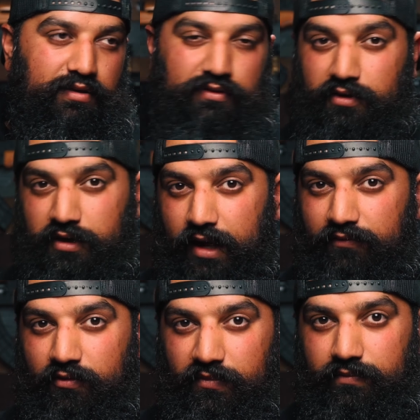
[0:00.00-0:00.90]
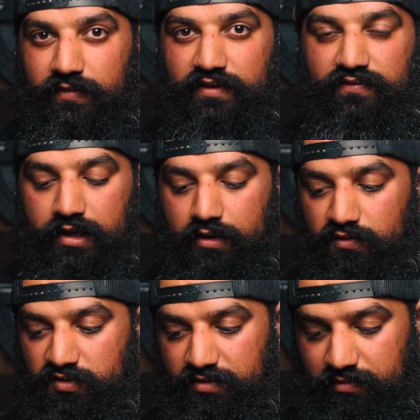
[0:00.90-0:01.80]
learn a lot from his
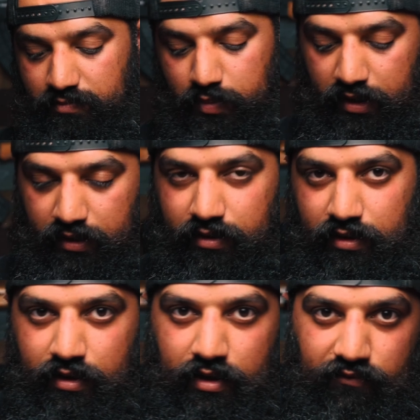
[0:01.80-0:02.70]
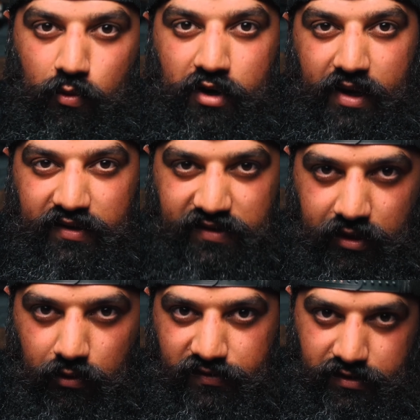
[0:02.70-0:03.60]
videos, but if you want a appendix
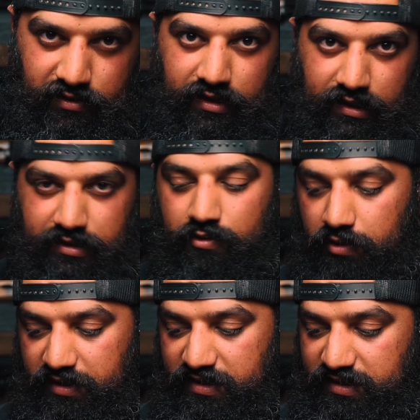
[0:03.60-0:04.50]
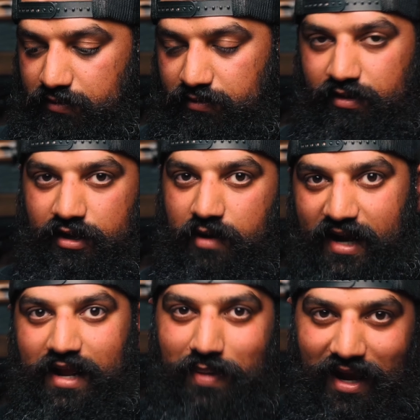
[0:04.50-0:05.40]
carry holster, get a Tier 1 concealed, and I'm not
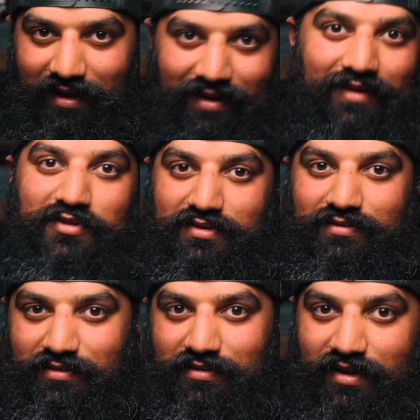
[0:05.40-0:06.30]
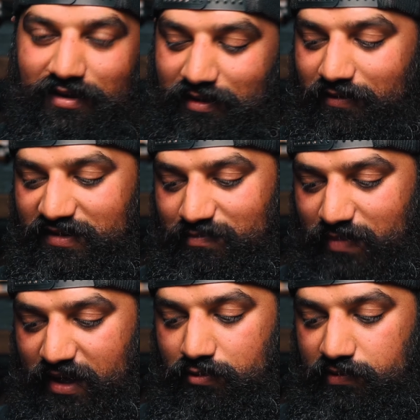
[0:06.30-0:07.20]
getting paid. I'm just literally telling you it's a
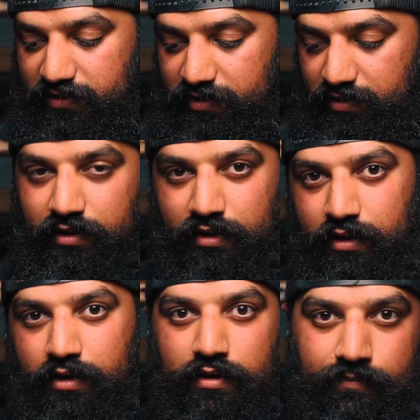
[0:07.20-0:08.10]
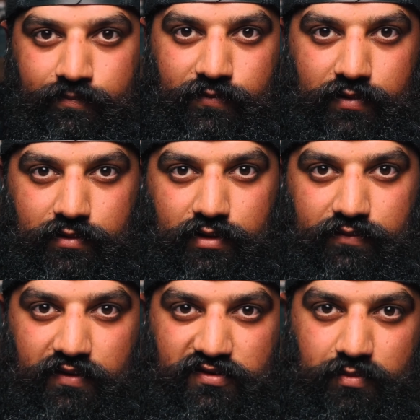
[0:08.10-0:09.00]
better holster.
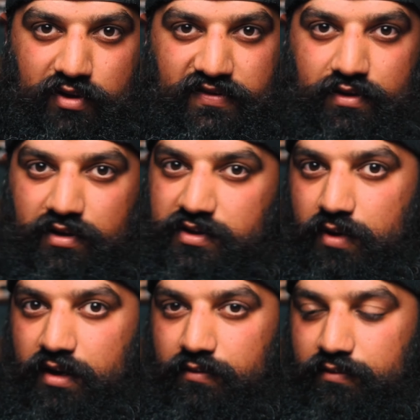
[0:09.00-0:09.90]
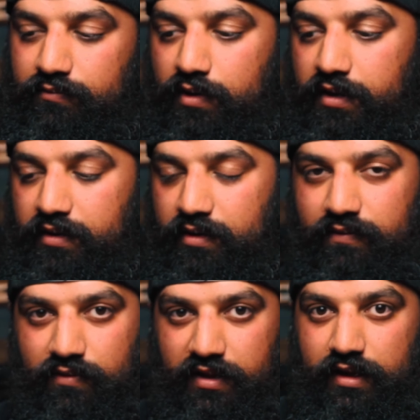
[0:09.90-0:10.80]
If you have suppressor, you should want one
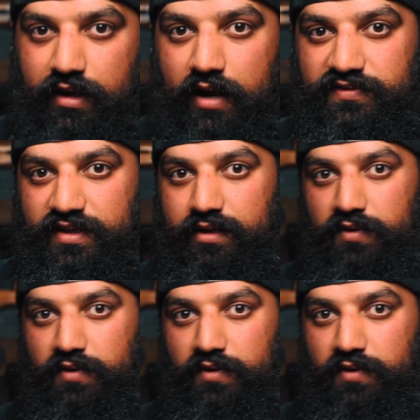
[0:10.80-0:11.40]
for the outside the